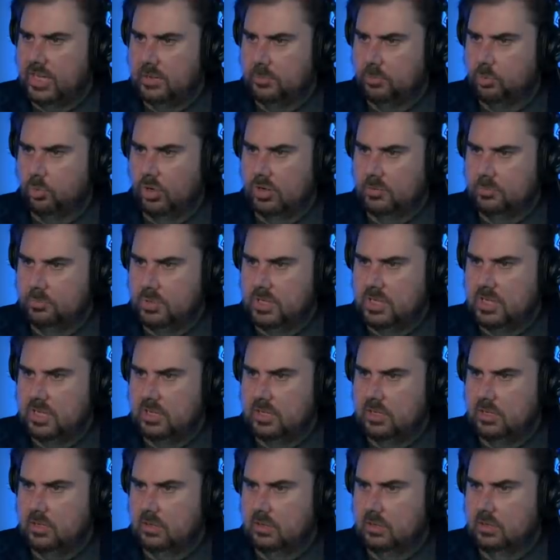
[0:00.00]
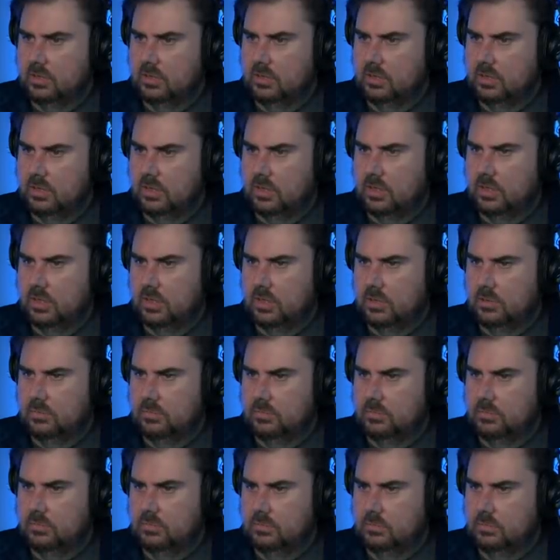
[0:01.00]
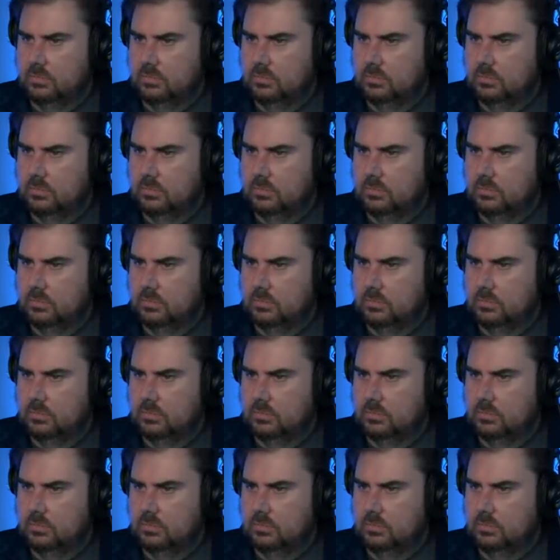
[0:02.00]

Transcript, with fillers: A to point B. Over and over. Like the vast